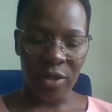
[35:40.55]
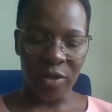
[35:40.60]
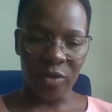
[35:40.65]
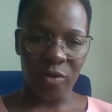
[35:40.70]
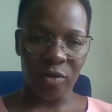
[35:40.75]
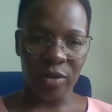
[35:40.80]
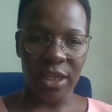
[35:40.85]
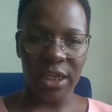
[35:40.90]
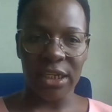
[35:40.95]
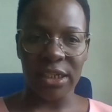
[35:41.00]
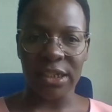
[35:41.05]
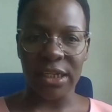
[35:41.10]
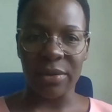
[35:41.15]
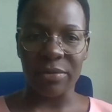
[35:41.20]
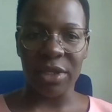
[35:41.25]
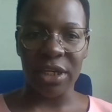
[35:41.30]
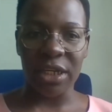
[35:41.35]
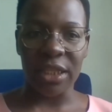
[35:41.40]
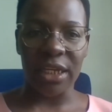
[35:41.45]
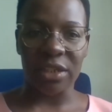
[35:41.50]
So that is
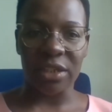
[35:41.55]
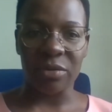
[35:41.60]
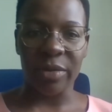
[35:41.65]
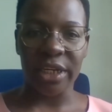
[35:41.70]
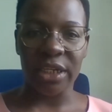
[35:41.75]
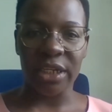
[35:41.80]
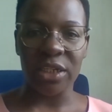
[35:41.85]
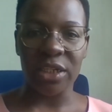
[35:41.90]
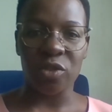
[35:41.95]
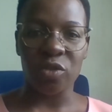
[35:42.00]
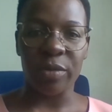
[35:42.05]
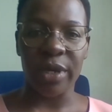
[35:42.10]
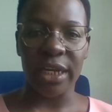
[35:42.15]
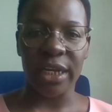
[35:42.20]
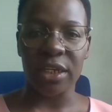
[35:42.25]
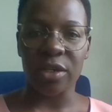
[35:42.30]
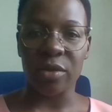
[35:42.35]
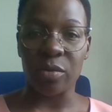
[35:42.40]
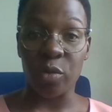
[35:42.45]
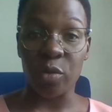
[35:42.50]
something that might need to be a
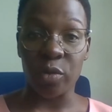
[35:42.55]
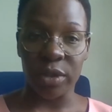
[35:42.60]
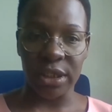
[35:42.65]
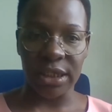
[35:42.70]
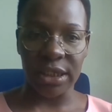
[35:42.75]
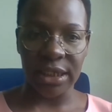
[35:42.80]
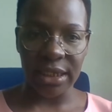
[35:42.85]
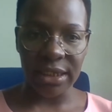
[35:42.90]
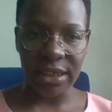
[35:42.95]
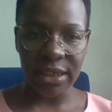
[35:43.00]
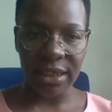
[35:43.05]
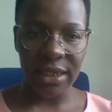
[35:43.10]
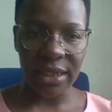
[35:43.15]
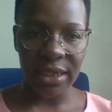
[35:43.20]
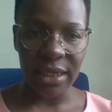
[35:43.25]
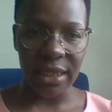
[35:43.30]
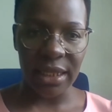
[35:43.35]
little more details.